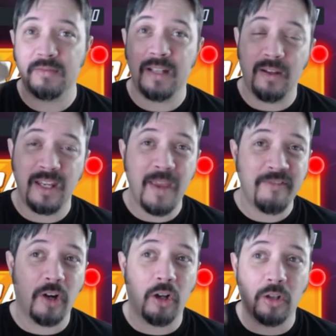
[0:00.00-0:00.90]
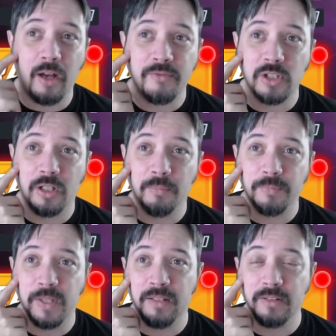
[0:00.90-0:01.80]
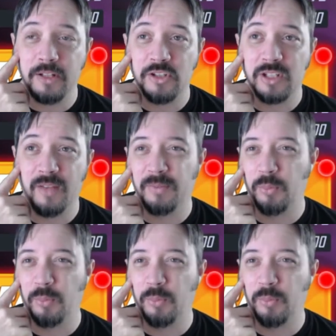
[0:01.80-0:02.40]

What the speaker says: Now, he may fall off some in later stuff.